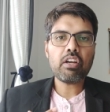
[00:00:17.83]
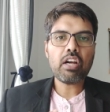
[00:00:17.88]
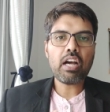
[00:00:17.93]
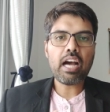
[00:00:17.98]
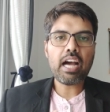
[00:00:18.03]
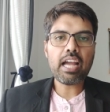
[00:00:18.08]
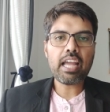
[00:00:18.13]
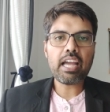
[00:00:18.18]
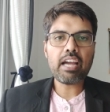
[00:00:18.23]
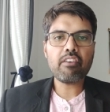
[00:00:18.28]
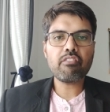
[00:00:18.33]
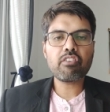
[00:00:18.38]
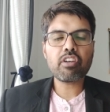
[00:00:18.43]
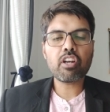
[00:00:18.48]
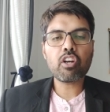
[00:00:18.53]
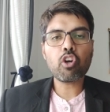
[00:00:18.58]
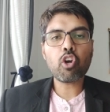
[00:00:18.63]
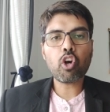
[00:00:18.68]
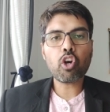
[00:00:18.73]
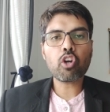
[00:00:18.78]
I have done
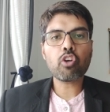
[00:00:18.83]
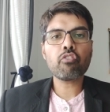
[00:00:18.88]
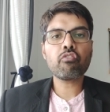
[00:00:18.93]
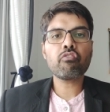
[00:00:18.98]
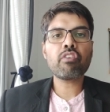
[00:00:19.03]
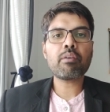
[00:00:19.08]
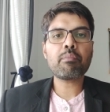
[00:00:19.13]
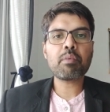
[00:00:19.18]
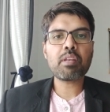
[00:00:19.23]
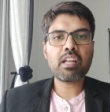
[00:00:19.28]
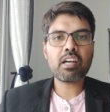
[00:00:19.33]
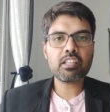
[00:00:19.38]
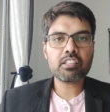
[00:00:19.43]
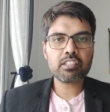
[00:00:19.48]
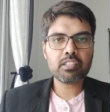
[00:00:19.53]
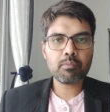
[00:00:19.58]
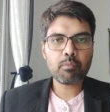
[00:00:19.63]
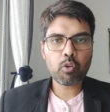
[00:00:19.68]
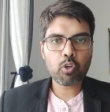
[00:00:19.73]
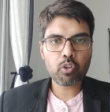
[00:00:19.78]
a lot of webinars
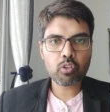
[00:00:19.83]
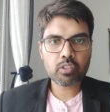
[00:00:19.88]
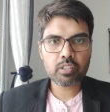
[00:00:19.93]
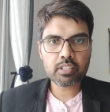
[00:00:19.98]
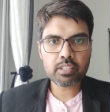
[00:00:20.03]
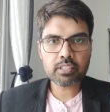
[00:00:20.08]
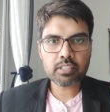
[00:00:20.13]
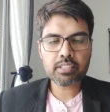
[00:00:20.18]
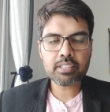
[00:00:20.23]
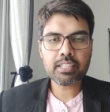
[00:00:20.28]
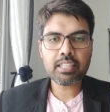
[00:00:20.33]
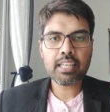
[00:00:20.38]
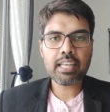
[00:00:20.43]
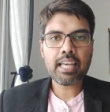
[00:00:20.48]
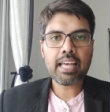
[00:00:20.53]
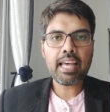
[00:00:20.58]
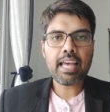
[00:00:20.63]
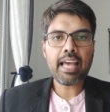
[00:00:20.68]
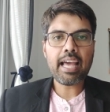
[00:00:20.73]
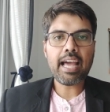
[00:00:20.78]
about this,
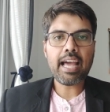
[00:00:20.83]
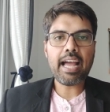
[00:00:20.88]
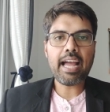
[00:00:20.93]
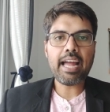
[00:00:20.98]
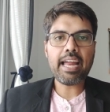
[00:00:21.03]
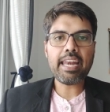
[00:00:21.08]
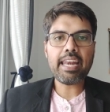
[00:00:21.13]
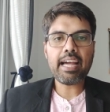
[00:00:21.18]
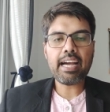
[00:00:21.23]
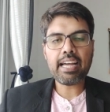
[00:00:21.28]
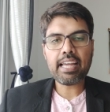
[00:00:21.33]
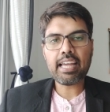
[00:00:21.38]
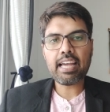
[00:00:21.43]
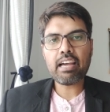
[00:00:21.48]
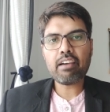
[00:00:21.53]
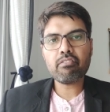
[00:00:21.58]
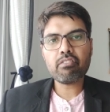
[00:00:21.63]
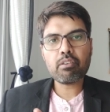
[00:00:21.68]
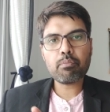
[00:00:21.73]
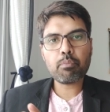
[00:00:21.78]
and I
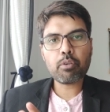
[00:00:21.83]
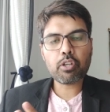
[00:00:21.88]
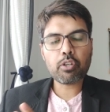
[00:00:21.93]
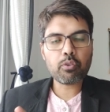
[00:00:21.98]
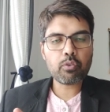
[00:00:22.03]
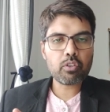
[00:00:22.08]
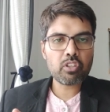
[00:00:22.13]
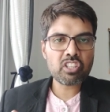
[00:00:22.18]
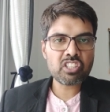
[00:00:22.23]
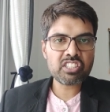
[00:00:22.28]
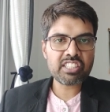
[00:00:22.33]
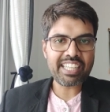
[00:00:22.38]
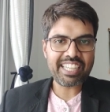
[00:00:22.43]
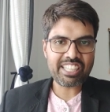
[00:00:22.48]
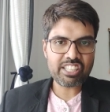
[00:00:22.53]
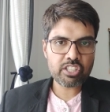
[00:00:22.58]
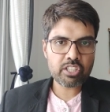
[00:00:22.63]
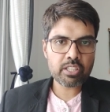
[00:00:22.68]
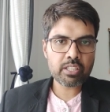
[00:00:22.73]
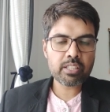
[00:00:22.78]
have a particular
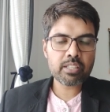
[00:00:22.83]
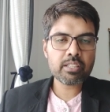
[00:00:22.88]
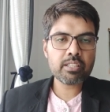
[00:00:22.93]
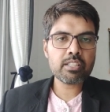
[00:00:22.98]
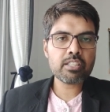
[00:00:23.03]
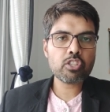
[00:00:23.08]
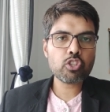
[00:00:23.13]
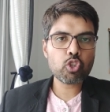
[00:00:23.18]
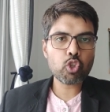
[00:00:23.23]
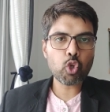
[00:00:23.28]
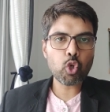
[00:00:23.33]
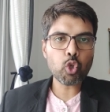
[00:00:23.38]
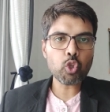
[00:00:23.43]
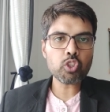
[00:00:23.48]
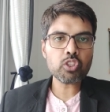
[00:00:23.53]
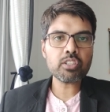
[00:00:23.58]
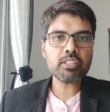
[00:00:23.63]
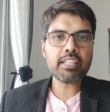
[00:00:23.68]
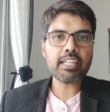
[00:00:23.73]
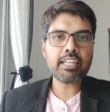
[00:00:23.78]
section in this
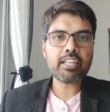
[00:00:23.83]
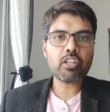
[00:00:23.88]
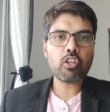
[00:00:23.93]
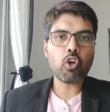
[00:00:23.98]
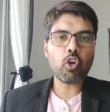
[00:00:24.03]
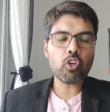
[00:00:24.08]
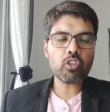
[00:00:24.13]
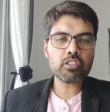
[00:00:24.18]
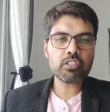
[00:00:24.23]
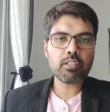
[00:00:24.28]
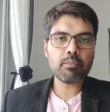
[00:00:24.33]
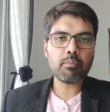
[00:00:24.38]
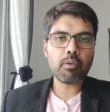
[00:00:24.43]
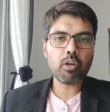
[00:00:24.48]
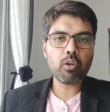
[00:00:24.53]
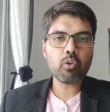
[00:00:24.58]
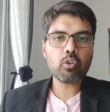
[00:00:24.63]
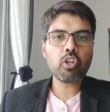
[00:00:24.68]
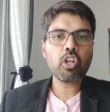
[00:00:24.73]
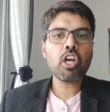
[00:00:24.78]
course that talks
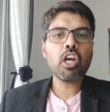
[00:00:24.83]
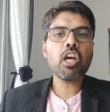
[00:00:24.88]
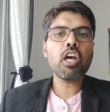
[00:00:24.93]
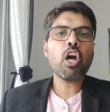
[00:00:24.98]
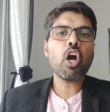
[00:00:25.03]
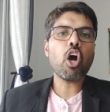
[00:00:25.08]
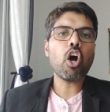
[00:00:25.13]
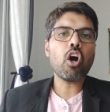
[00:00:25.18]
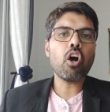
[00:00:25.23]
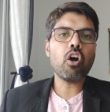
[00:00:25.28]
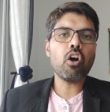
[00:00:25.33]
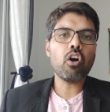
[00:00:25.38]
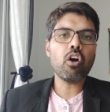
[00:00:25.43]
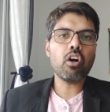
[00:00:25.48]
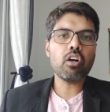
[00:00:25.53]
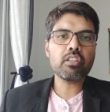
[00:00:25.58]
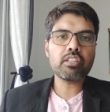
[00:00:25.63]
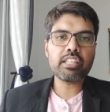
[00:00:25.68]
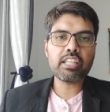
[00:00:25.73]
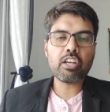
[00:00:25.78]
about
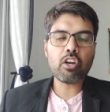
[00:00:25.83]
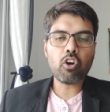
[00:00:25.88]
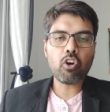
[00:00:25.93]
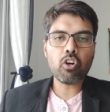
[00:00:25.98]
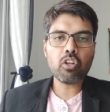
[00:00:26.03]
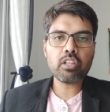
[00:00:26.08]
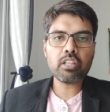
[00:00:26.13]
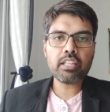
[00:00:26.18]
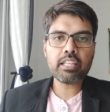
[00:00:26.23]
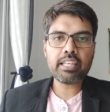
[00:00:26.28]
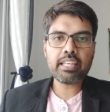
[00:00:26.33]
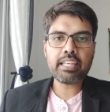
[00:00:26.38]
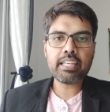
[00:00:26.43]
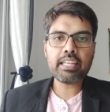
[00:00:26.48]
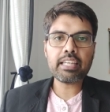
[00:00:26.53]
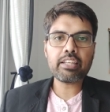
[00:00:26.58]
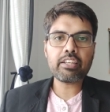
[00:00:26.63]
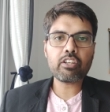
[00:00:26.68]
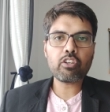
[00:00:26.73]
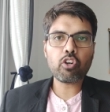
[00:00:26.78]
the all
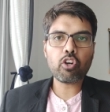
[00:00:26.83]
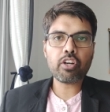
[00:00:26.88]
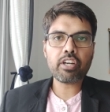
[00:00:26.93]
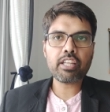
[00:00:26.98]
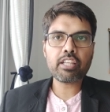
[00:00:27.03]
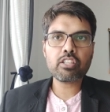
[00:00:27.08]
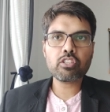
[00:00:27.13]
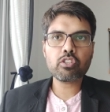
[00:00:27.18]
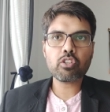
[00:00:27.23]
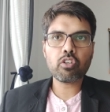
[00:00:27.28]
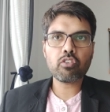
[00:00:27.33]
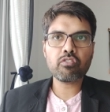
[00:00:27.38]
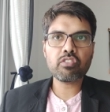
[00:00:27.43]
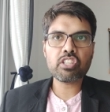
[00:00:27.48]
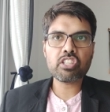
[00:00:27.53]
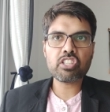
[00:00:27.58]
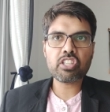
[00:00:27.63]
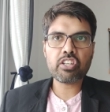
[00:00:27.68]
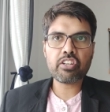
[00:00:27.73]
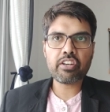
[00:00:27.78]
the recordings of the
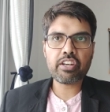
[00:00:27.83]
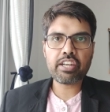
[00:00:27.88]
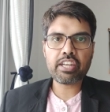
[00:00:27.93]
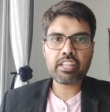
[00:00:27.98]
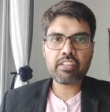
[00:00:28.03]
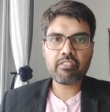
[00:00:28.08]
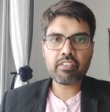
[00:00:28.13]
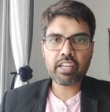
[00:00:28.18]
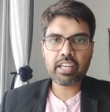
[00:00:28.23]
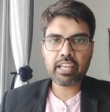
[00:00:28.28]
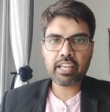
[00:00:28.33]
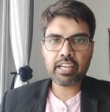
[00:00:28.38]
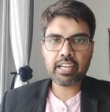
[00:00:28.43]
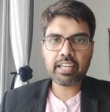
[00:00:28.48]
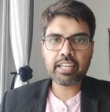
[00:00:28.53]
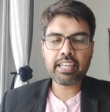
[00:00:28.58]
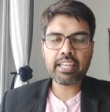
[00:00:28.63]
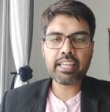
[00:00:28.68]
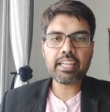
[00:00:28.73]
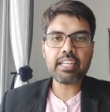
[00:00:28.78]
generative
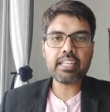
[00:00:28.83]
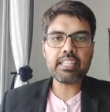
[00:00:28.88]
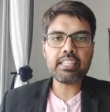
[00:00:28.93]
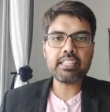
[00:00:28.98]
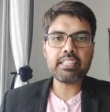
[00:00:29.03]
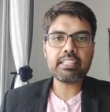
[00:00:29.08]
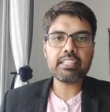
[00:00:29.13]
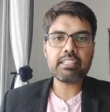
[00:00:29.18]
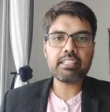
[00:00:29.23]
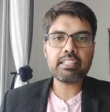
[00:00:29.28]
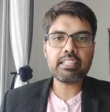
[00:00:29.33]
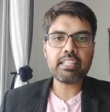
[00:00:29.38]
AI